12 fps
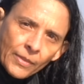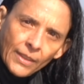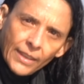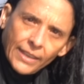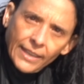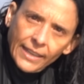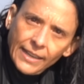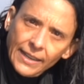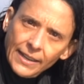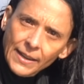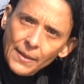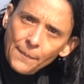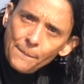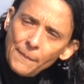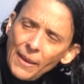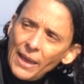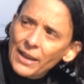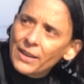years old to
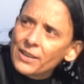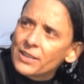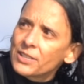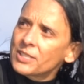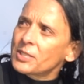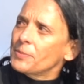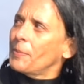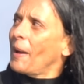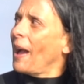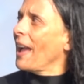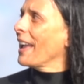Brazil. And if making that